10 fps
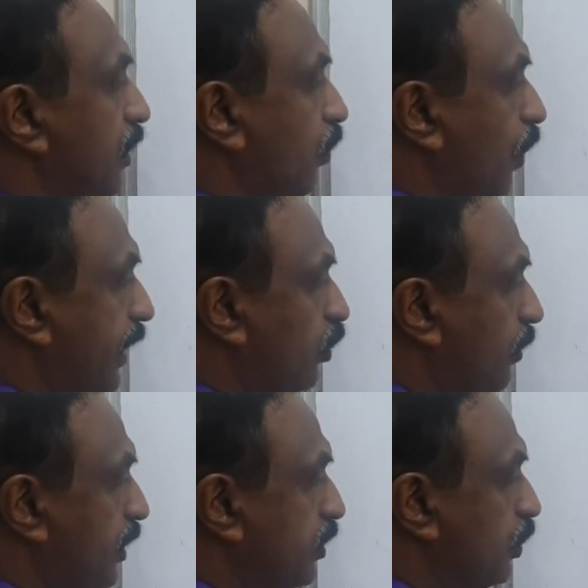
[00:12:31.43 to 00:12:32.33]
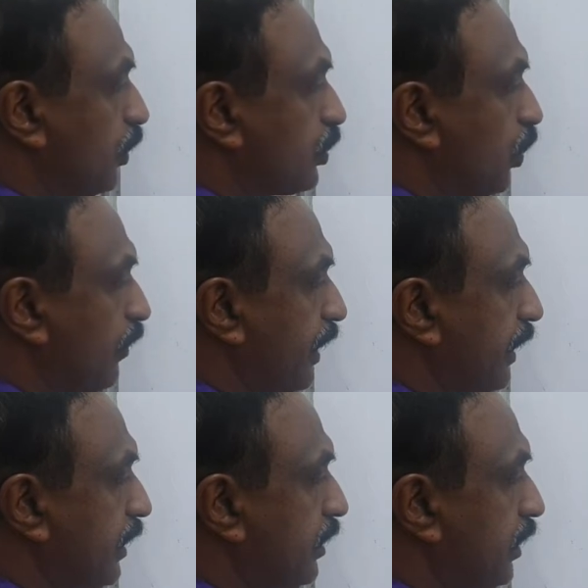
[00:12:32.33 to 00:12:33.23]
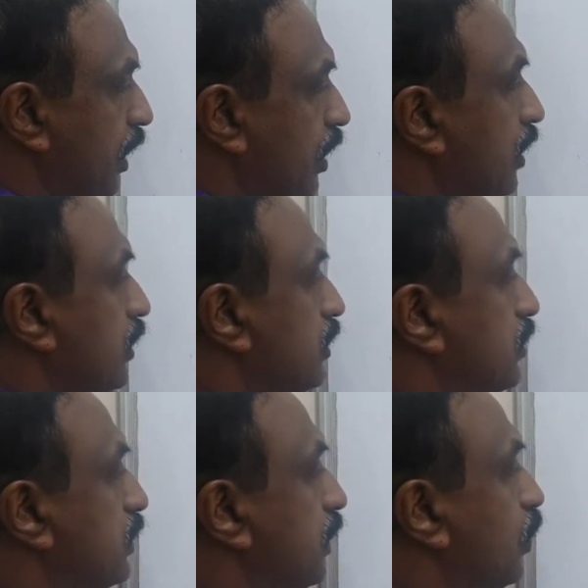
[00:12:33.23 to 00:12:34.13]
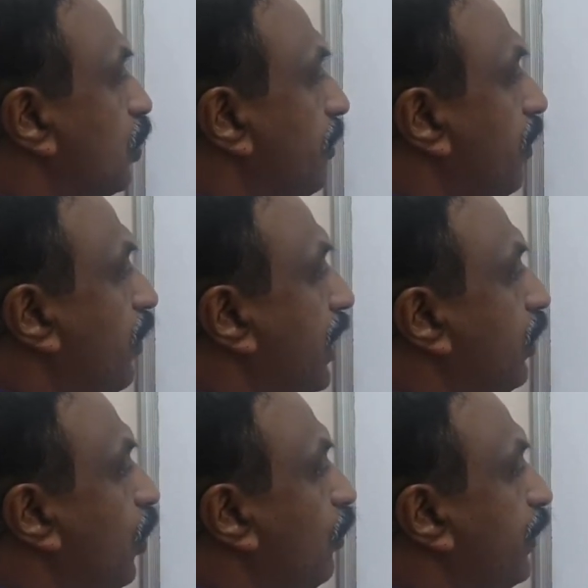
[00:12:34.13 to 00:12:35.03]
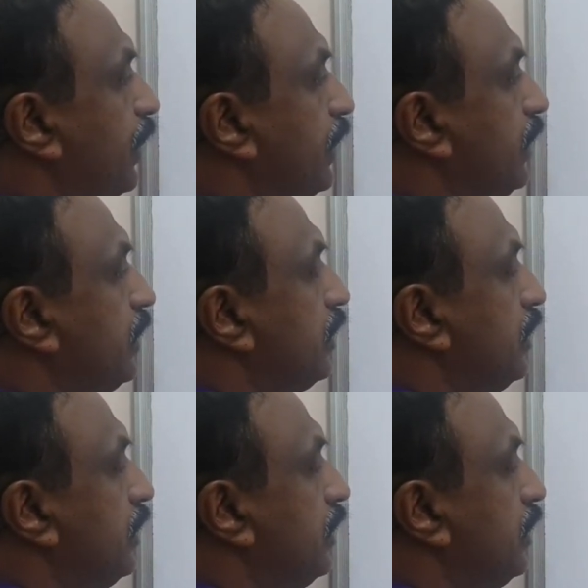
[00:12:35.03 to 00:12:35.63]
1, 0 is over here, 0, 1 over here.